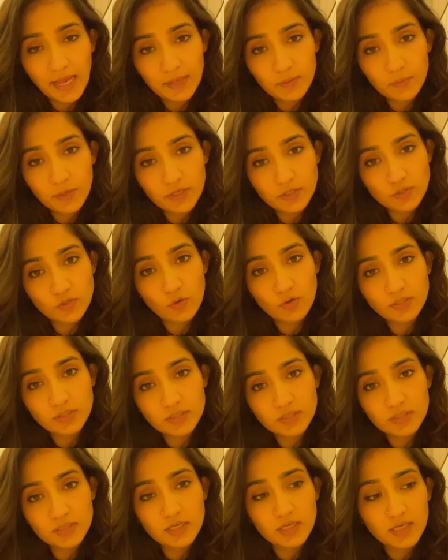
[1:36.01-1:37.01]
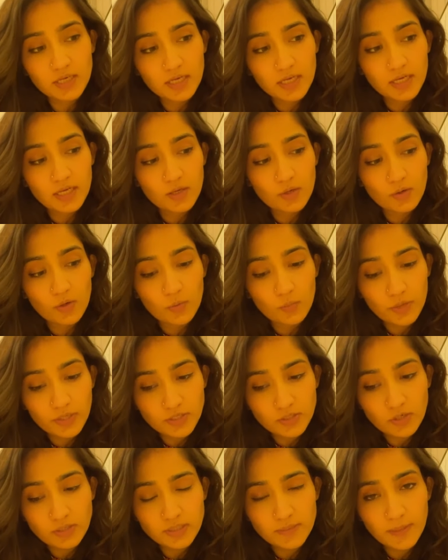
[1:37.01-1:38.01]
and we're
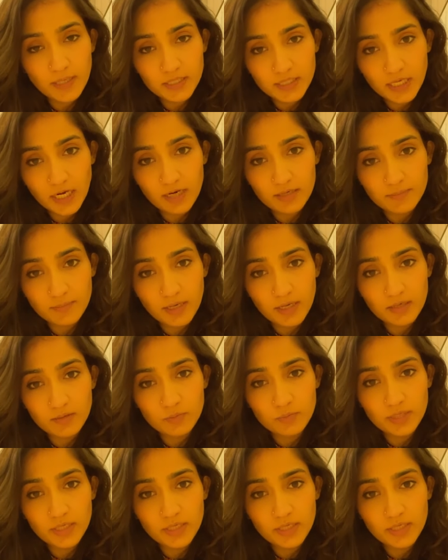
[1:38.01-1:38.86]
taught about karma,